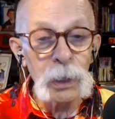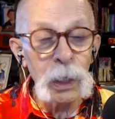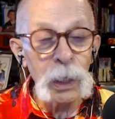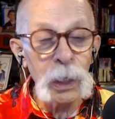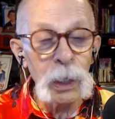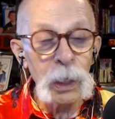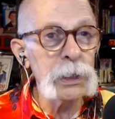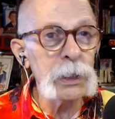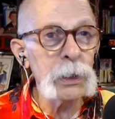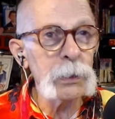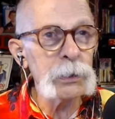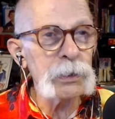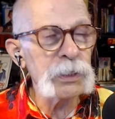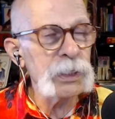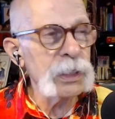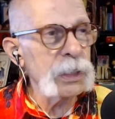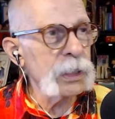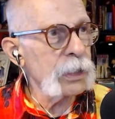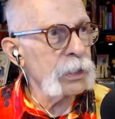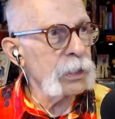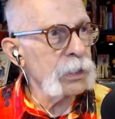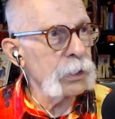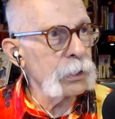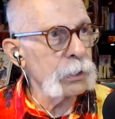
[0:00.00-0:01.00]
oh, you know, send
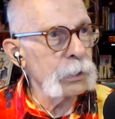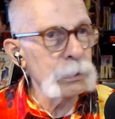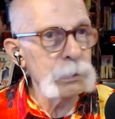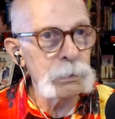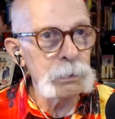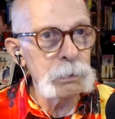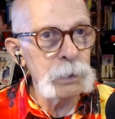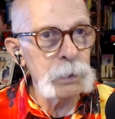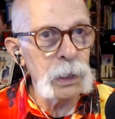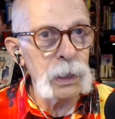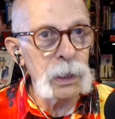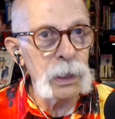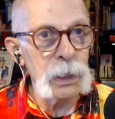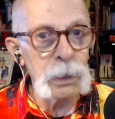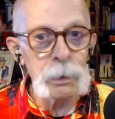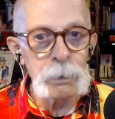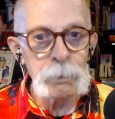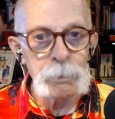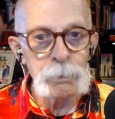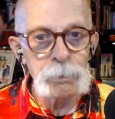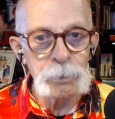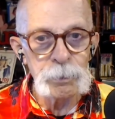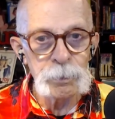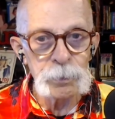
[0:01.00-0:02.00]
it
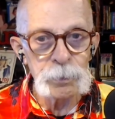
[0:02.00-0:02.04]
to